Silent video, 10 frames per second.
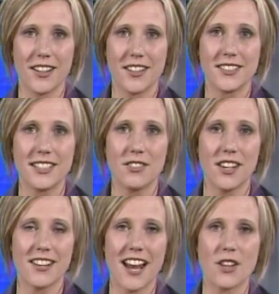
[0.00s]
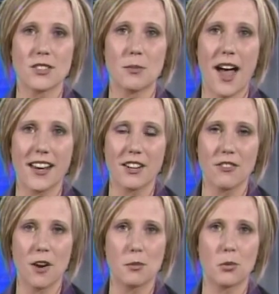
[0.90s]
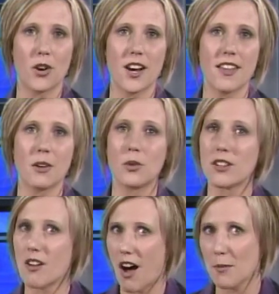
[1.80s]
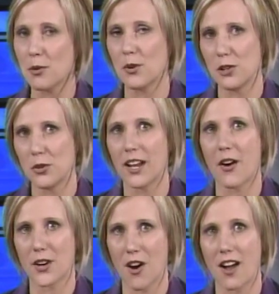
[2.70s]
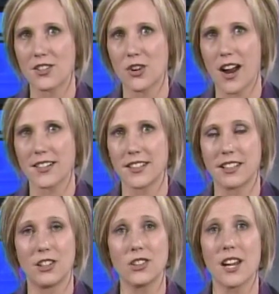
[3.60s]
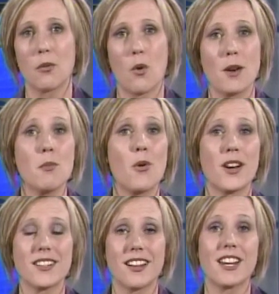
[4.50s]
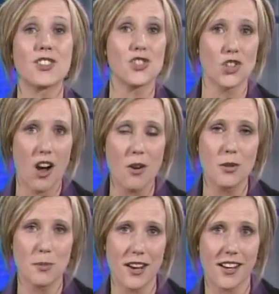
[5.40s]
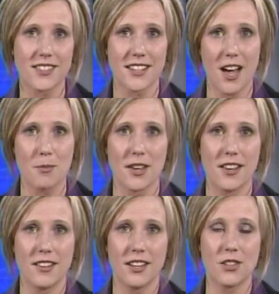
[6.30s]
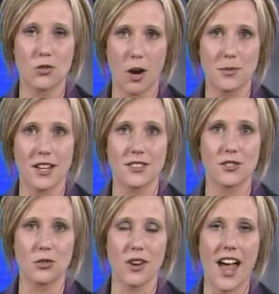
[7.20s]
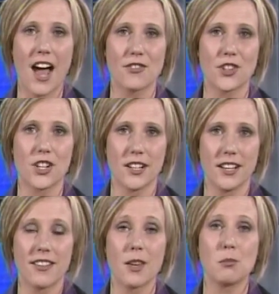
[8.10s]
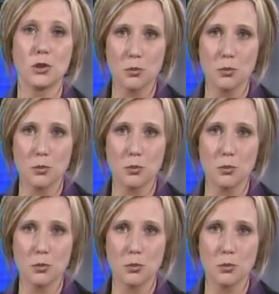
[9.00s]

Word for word: CTV announced back in February that it would not be renewing our contract. It looked at one point like Shaw would pick us up. It dropped us soon after. Then Blue